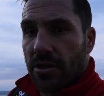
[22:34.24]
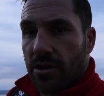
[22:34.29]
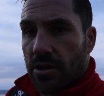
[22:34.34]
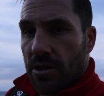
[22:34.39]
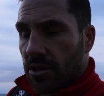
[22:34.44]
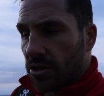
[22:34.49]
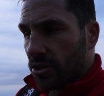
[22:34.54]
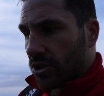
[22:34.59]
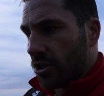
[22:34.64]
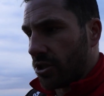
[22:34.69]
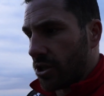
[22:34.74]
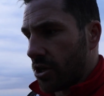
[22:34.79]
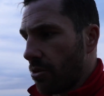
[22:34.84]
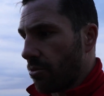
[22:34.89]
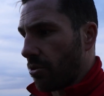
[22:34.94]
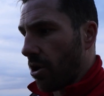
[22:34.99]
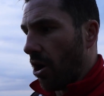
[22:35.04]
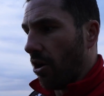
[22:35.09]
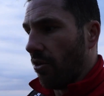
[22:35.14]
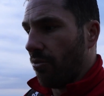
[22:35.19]
to show
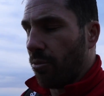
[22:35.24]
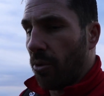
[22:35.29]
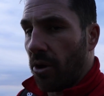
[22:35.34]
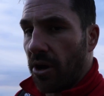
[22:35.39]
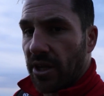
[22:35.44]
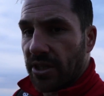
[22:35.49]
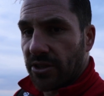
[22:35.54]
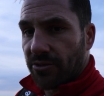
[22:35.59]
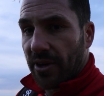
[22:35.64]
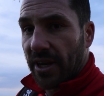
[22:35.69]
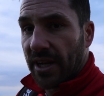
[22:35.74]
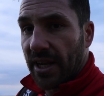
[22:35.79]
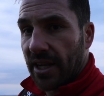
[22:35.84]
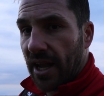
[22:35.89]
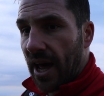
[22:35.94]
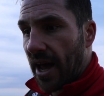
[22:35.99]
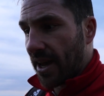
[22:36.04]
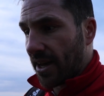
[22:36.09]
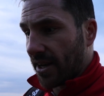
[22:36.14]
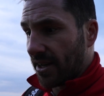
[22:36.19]
golf what it's really
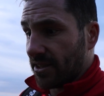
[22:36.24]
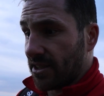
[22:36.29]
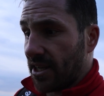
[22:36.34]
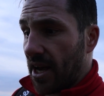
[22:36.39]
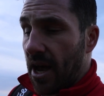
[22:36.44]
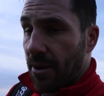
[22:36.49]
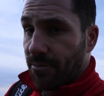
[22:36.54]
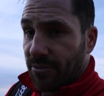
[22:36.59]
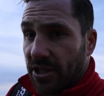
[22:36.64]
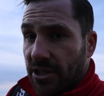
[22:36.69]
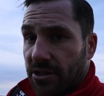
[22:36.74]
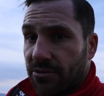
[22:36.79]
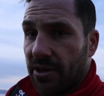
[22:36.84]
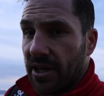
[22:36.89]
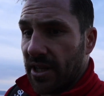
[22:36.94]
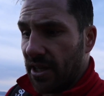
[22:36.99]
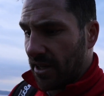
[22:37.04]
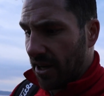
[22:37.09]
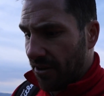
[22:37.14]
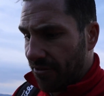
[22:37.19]
like, and at times it's
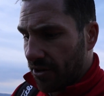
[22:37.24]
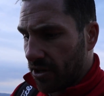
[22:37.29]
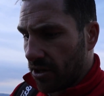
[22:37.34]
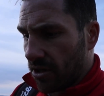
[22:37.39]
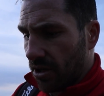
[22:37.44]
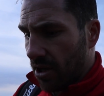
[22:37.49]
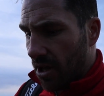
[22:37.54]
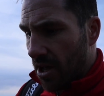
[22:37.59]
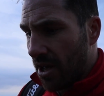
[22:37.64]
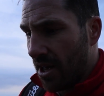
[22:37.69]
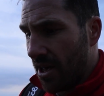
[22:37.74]
really difficult.